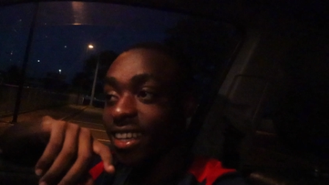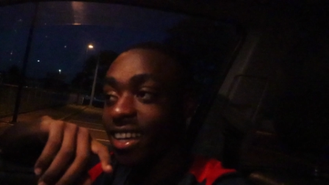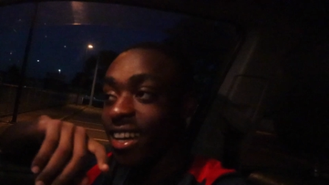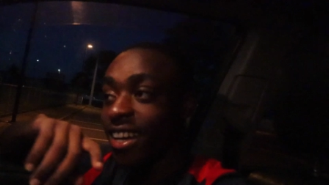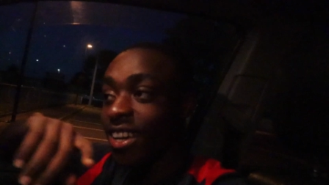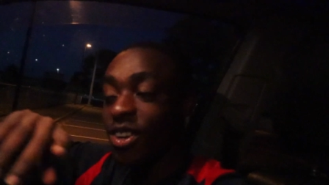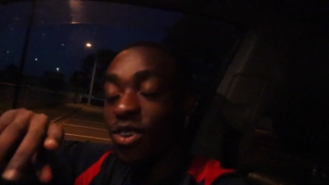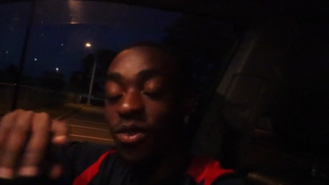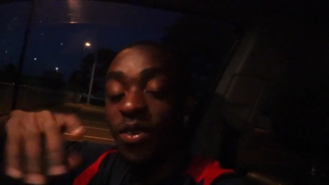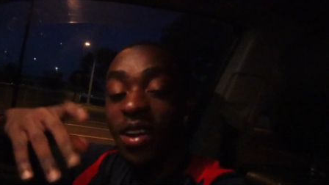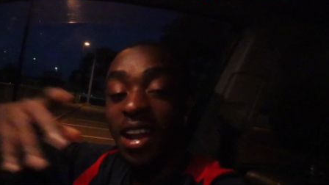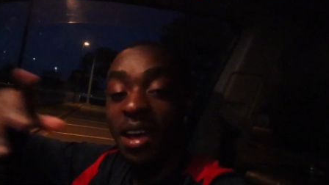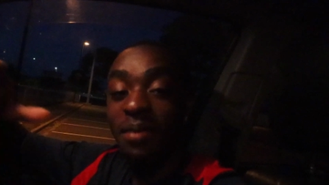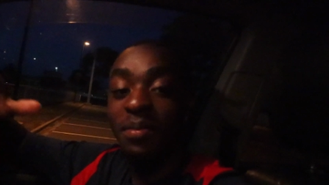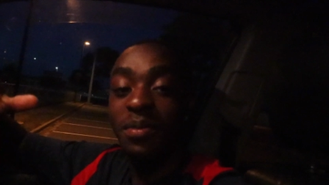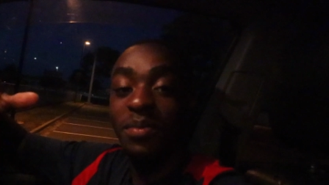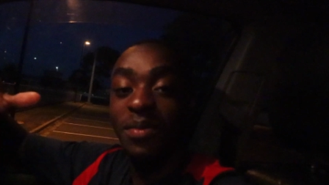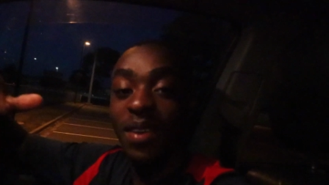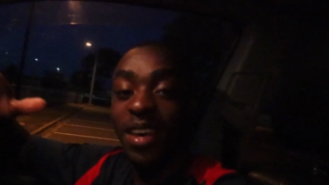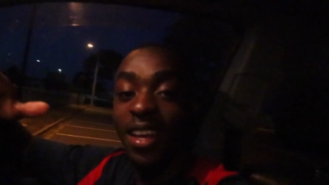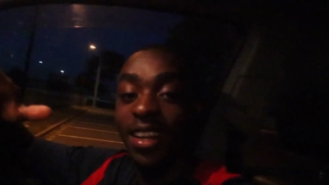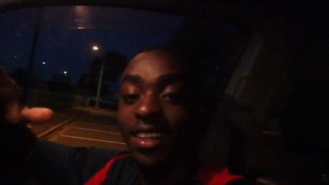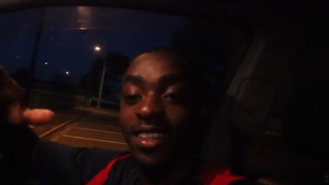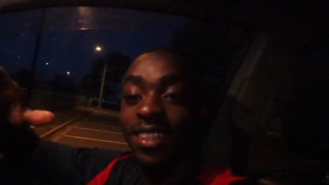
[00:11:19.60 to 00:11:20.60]
I don't know what happened,
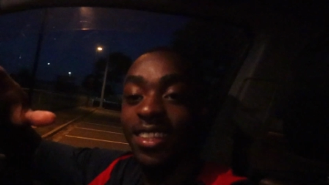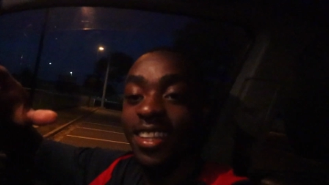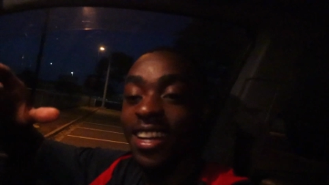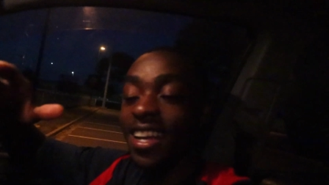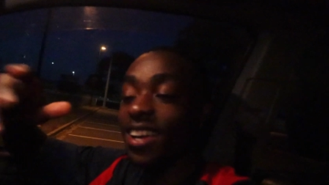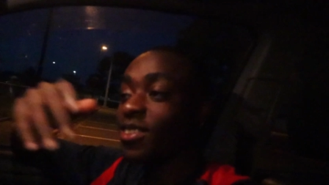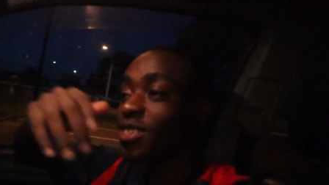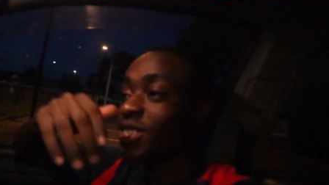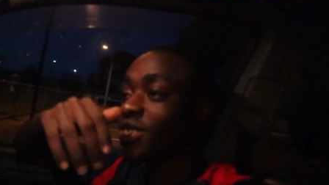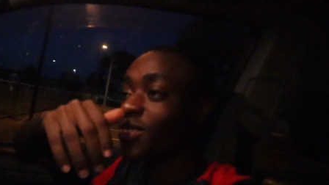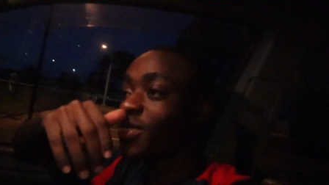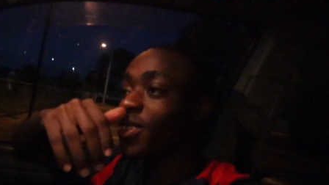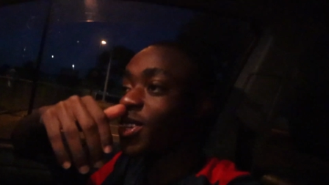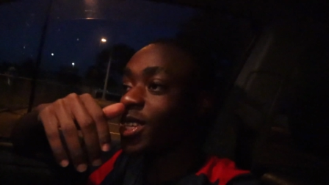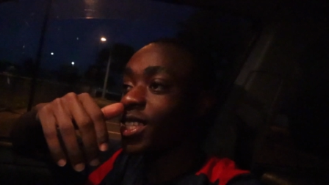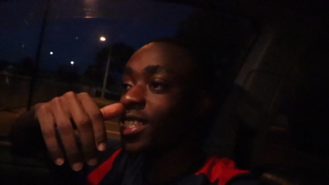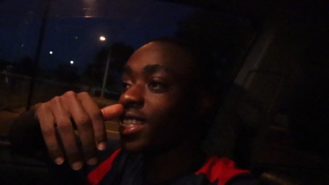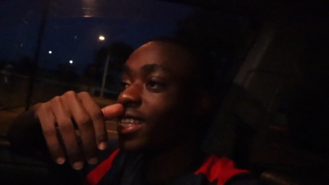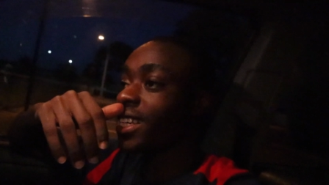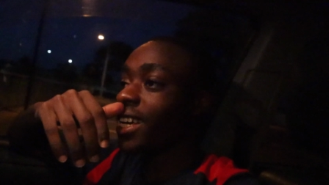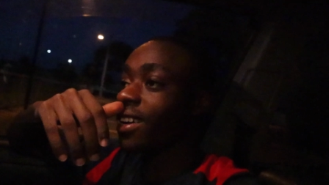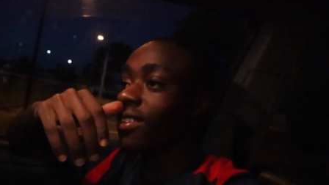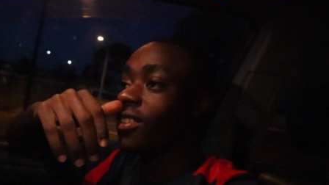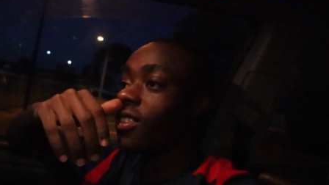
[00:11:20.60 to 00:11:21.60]
man. Today was the worst
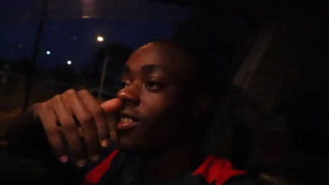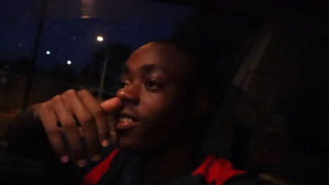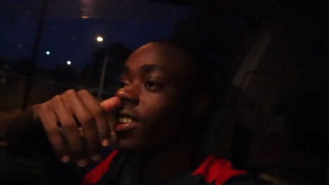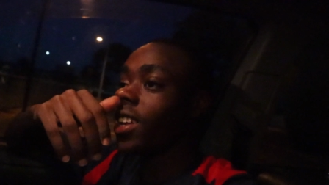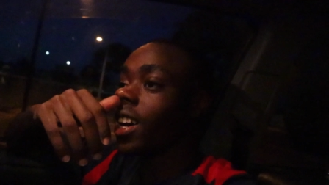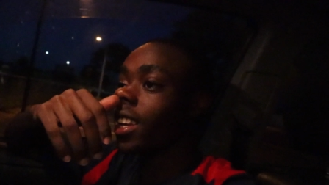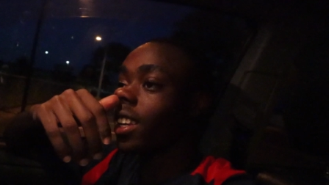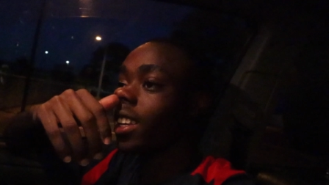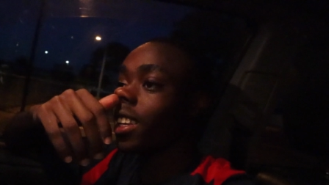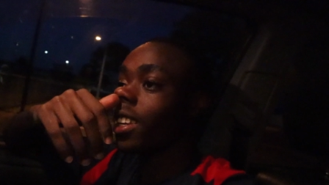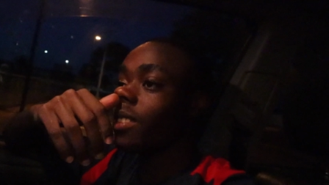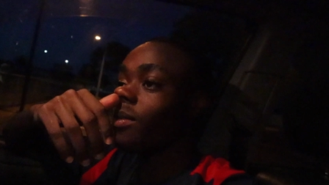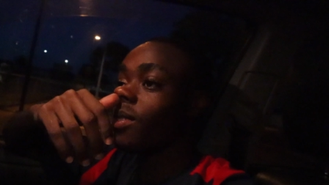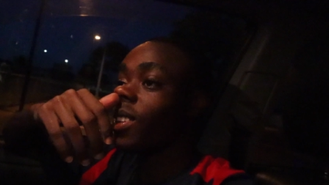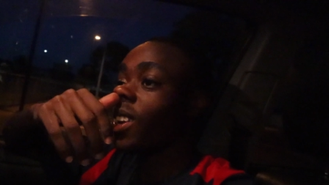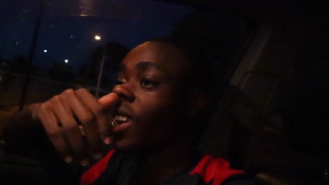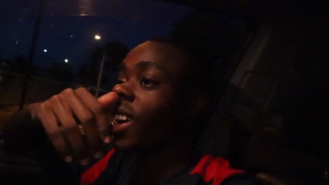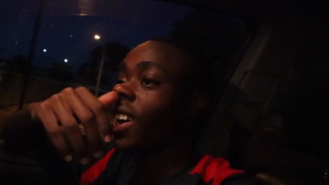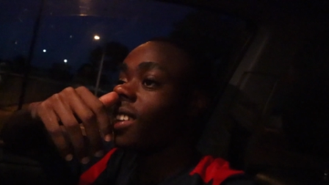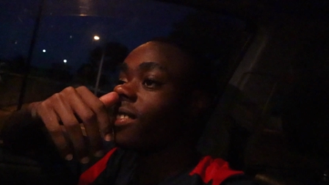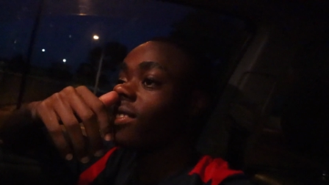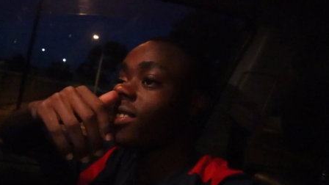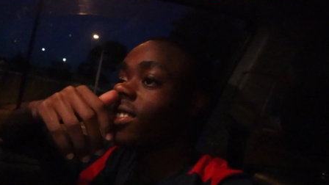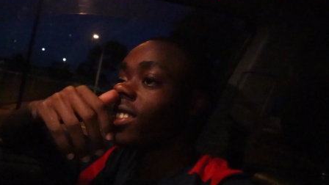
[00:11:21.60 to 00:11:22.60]
thing I've ever done in my
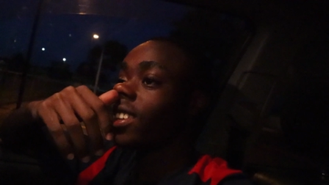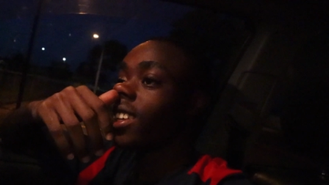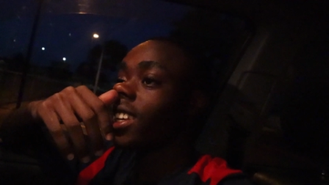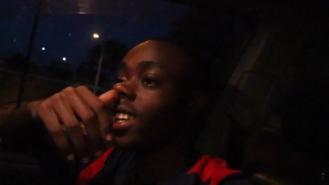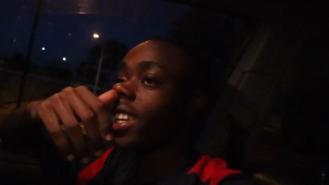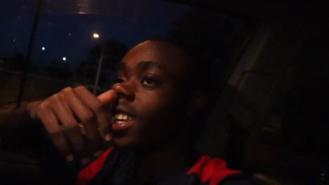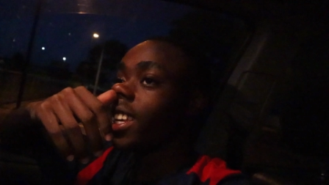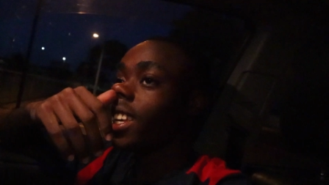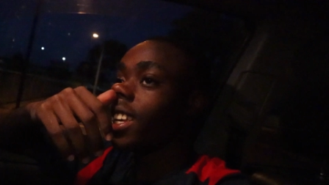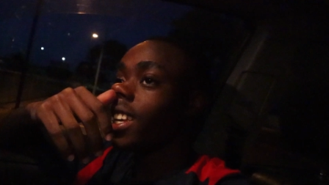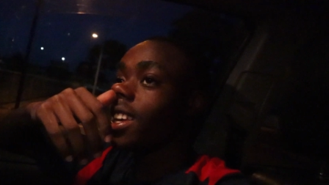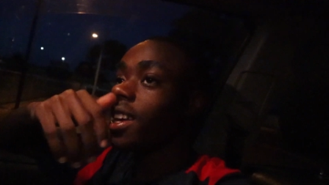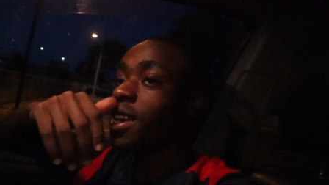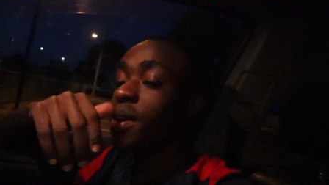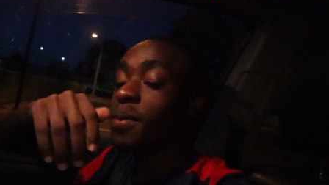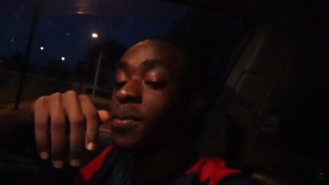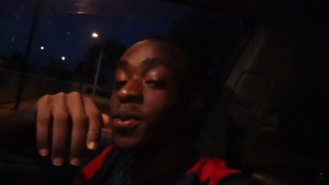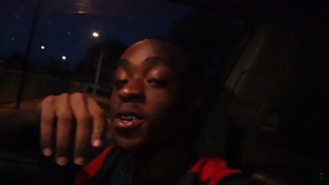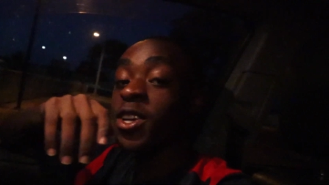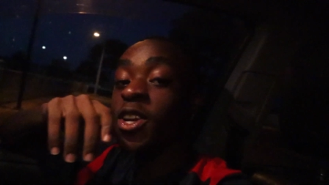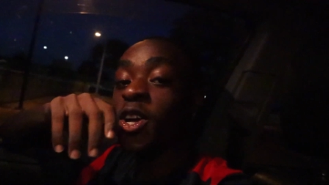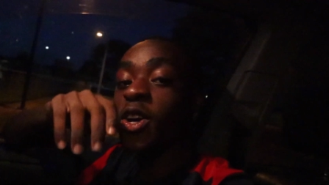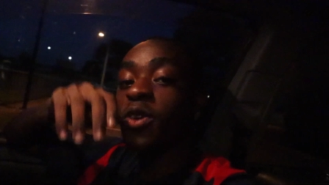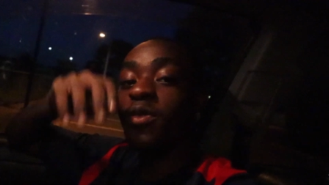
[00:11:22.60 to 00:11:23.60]
life.
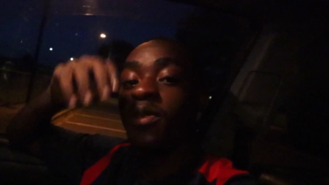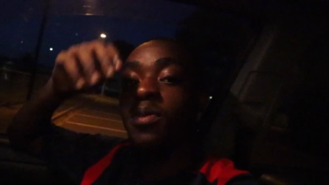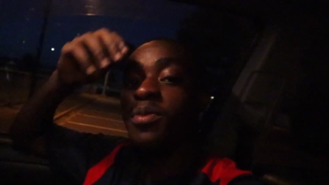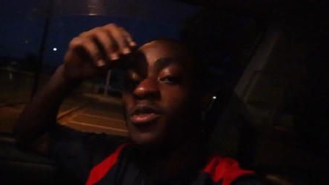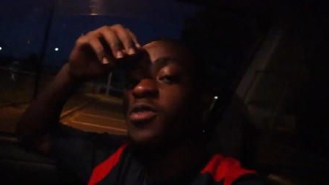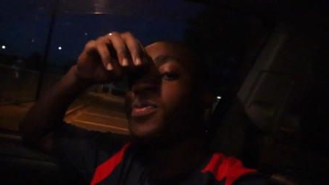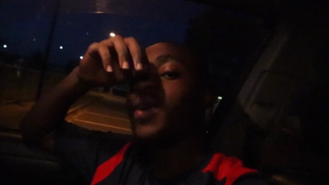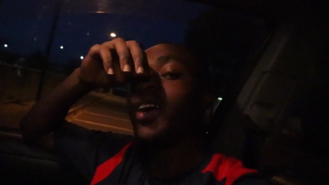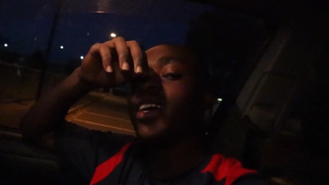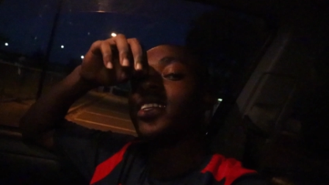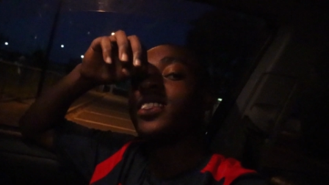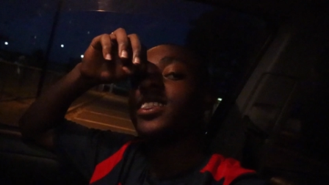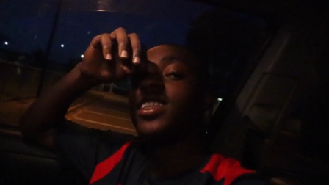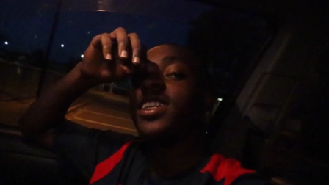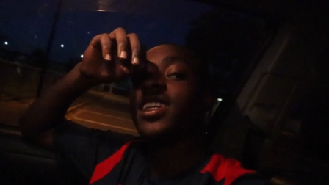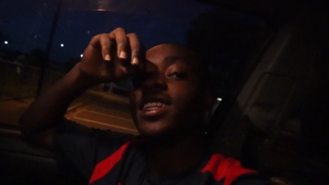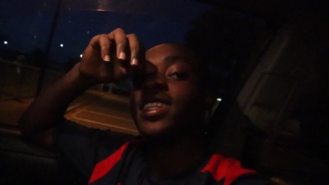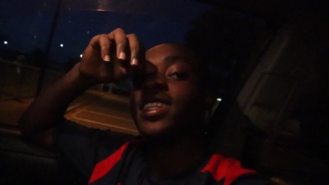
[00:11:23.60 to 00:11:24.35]
But you know, we move past